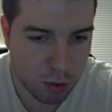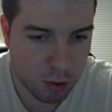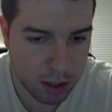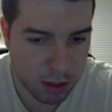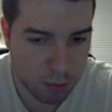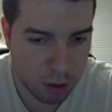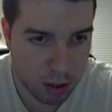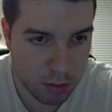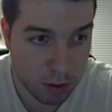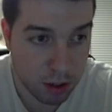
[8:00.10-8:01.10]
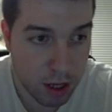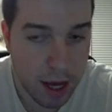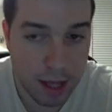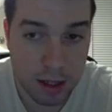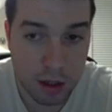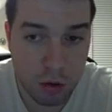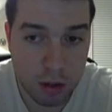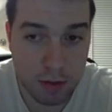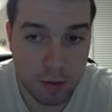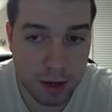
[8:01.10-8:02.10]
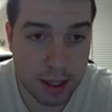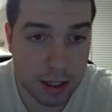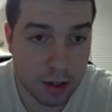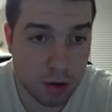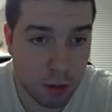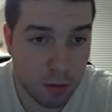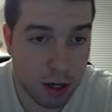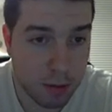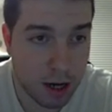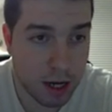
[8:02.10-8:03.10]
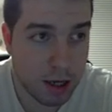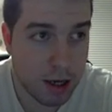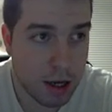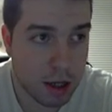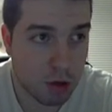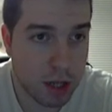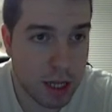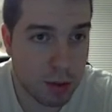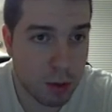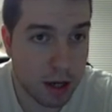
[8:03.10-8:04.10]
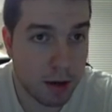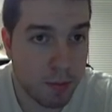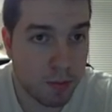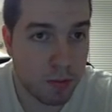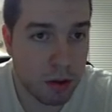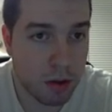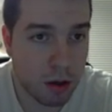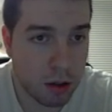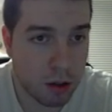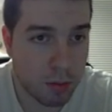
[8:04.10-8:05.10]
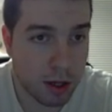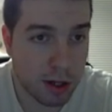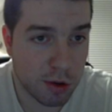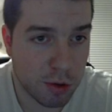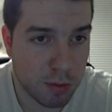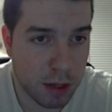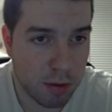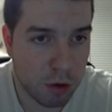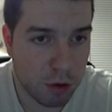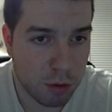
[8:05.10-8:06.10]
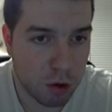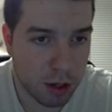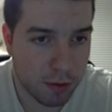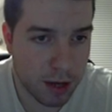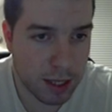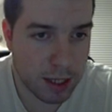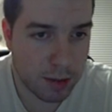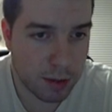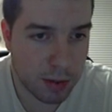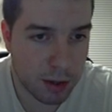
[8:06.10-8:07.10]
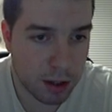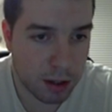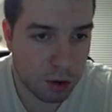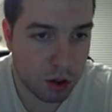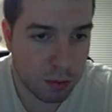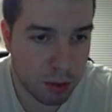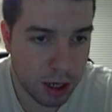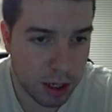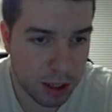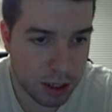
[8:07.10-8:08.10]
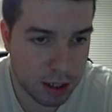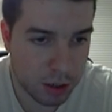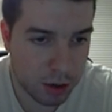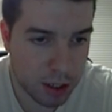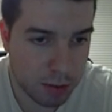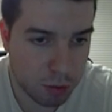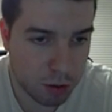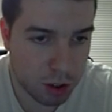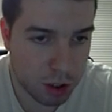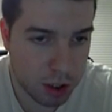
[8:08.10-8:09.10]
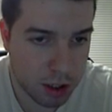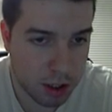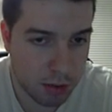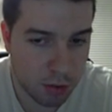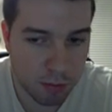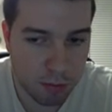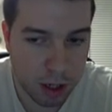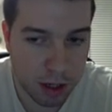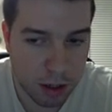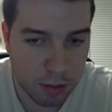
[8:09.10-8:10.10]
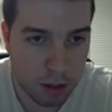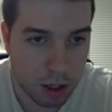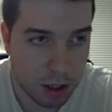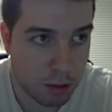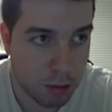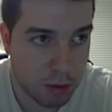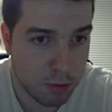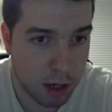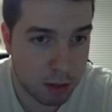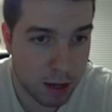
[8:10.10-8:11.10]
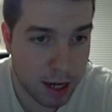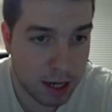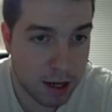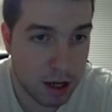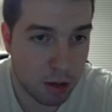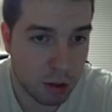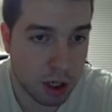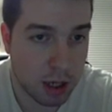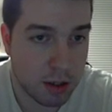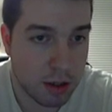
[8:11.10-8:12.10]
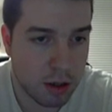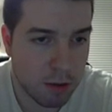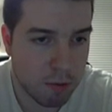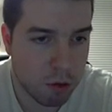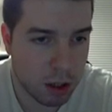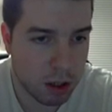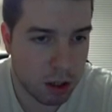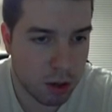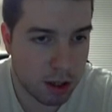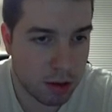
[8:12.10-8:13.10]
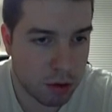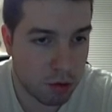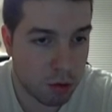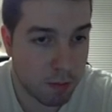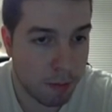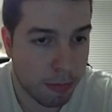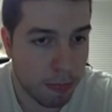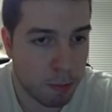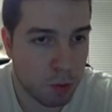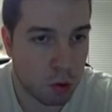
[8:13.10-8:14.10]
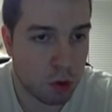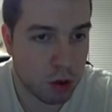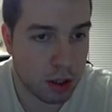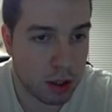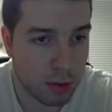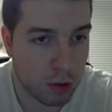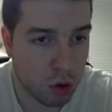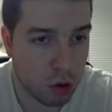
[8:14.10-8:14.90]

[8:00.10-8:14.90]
is possible, and they know that Fnatic is on a weak buy, so that's why the players on B were more defensive as well. They weren't playing these aggressive positions, they were playing a little bit far back, which gives them the info that they're running through towards the smoke